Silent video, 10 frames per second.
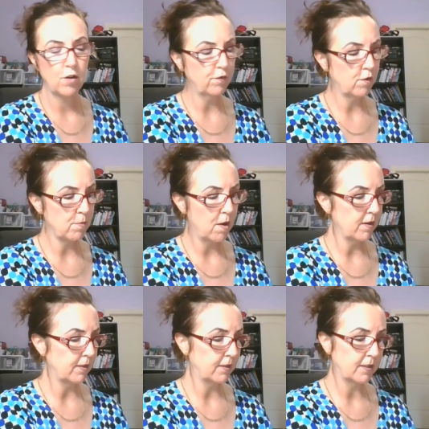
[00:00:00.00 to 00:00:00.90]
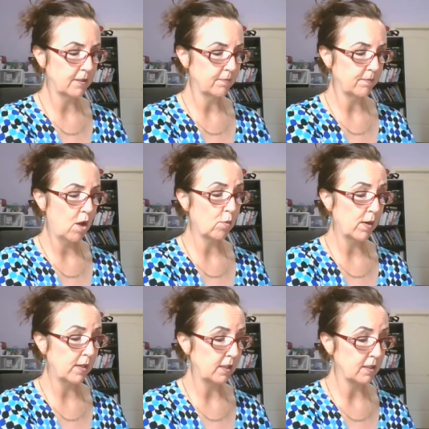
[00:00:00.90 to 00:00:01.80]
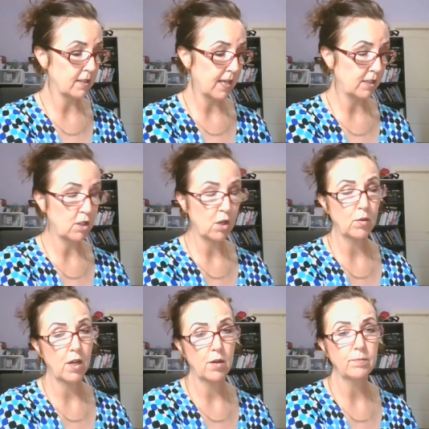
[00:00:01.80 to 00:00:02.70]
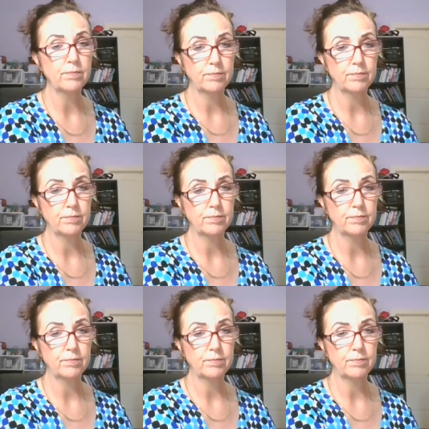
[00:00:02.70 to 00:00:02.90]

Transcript: for bodies already in San Antonio